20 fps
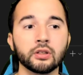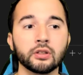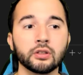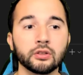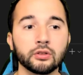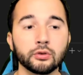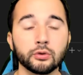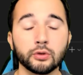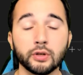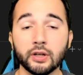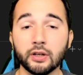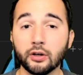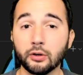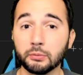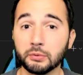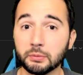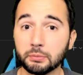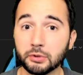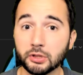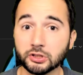you can open
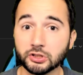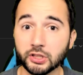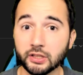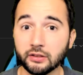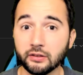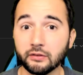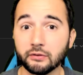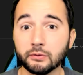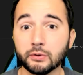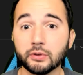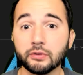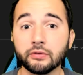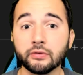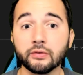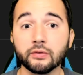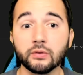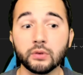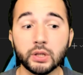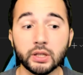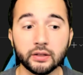the project with
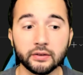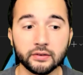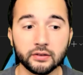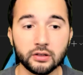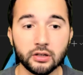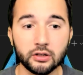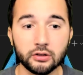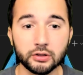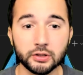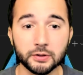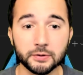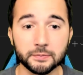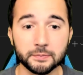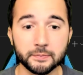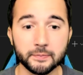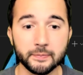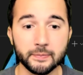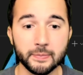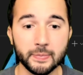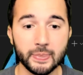VS Code
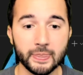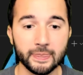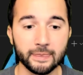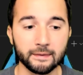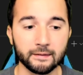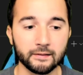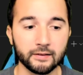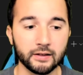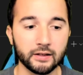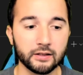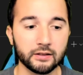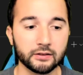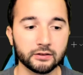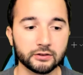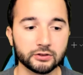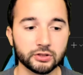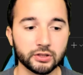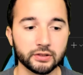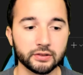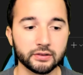and
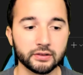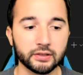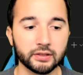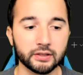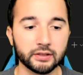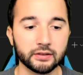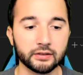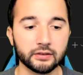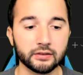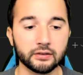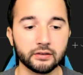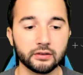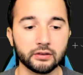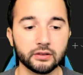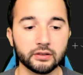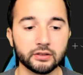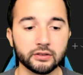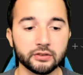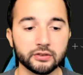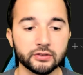just hit
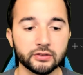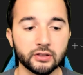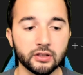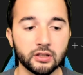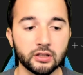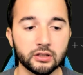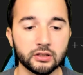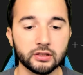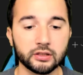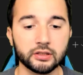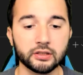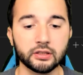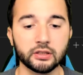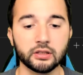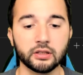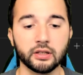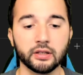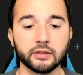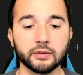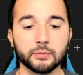start here
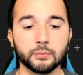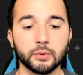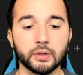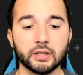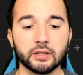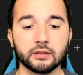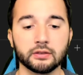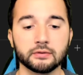as well.